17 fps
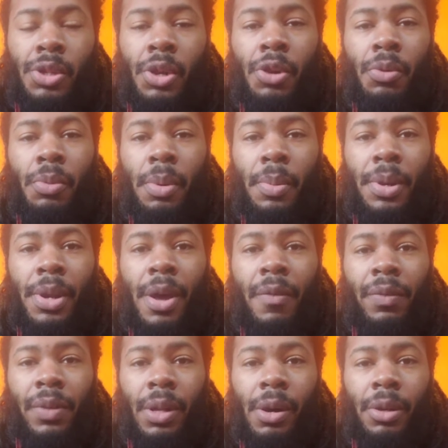So you remember
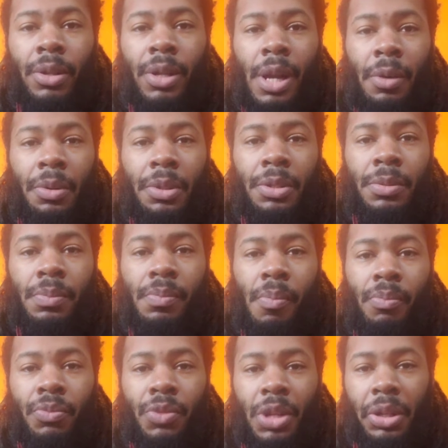that vlog that I was
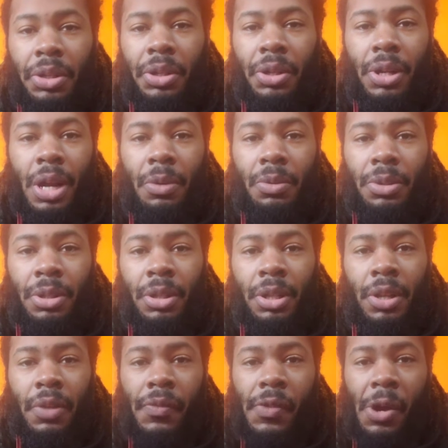telling y'all that I was
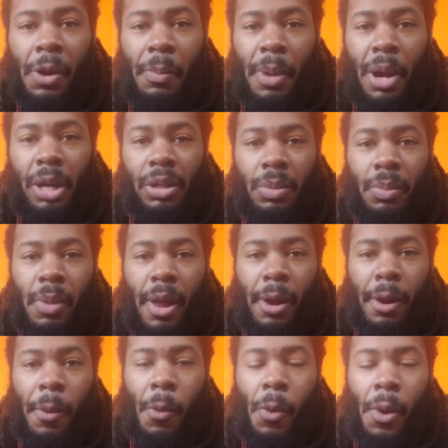gonna give y'all back to
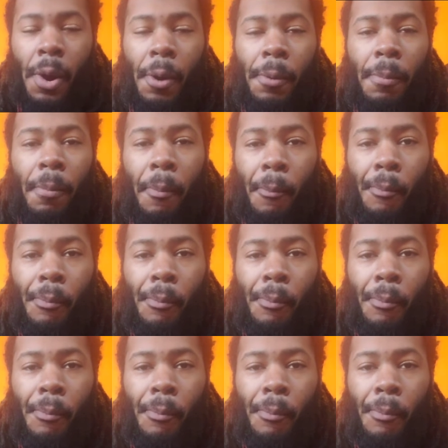back? Well,